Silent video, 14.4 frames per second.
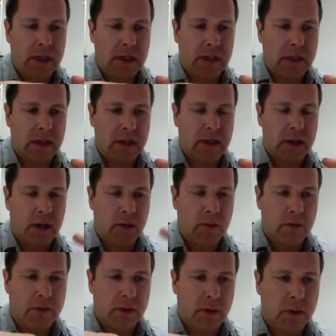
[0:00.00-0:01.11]
in their
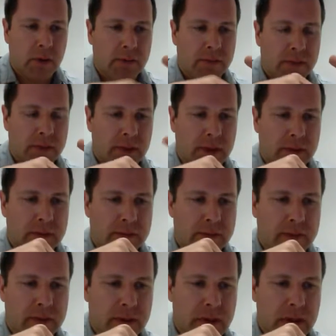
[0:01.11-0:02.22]
review
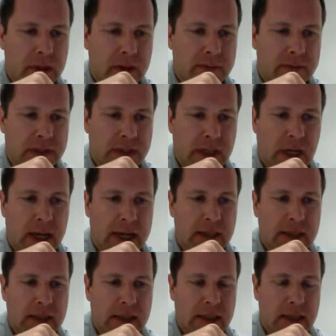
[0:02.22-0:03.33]
of the
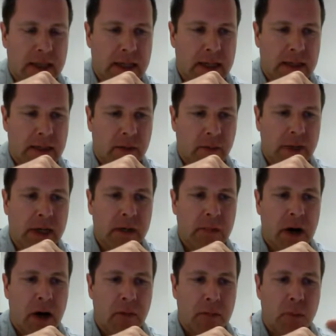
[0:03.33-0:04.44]
science that we need
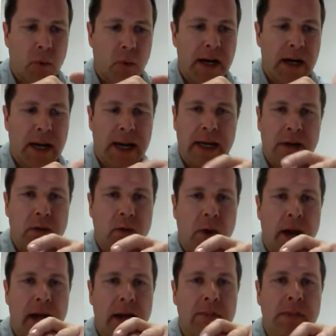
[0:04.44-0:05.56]
about 0.8
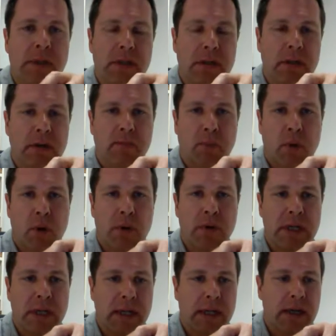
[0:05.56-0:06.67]
grams of
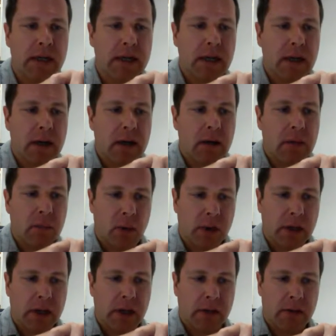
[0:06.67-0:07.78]
protein per
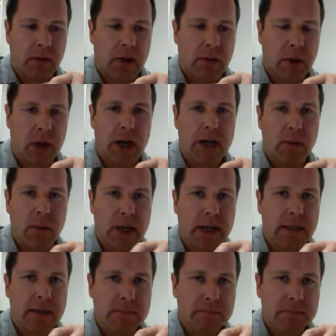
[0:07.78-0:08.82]
kilogram body weight.